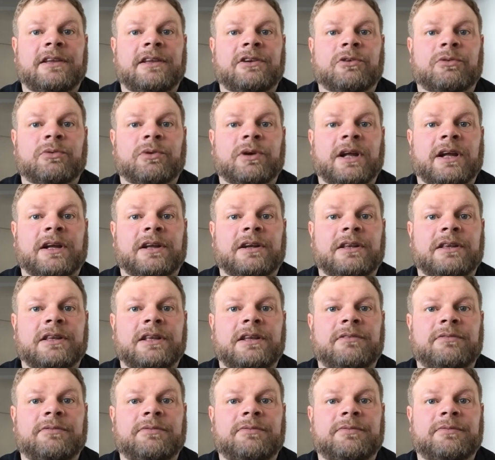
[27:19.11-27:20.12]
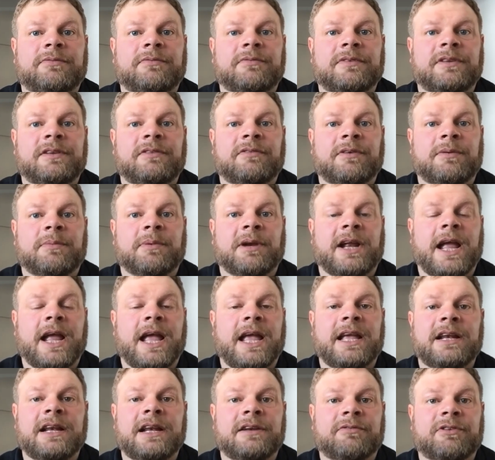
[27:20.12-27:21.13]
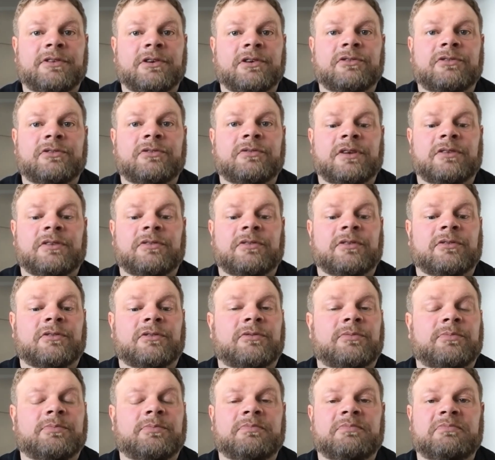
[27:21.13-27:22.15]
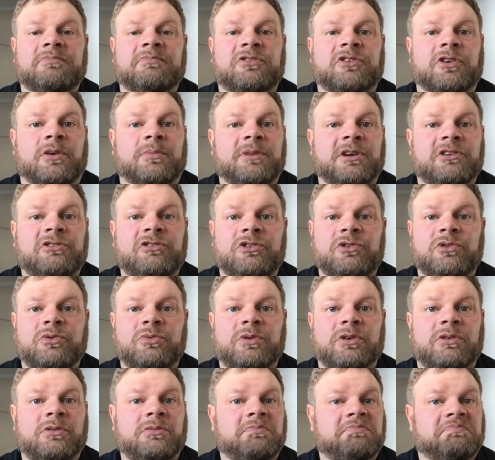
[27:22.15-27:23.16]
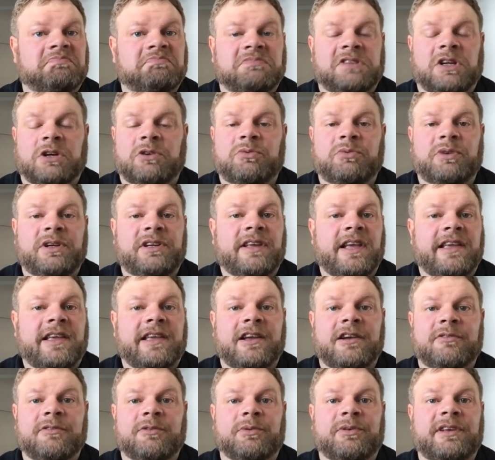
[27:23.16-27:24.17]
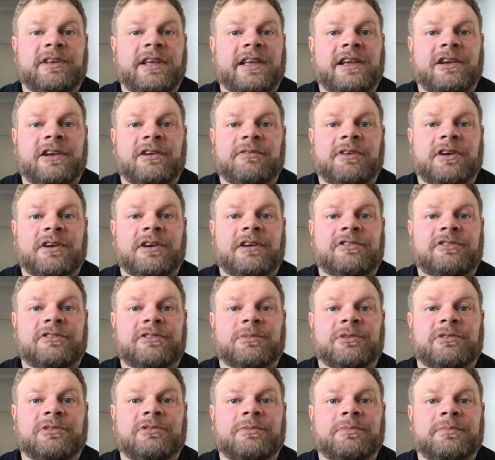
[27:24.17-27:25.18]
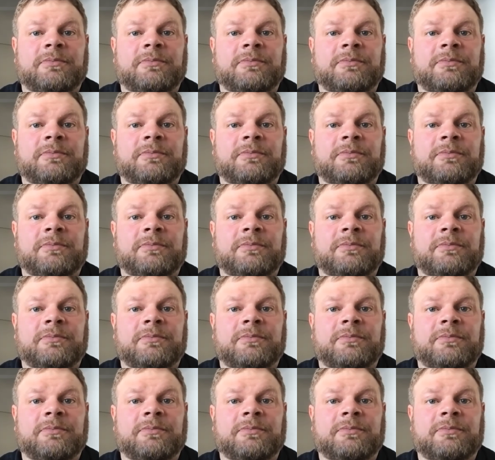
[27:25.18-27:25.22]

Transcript: We're not going to leave anybody hanging. If there's some issue, we take care of it. We take care of our customers.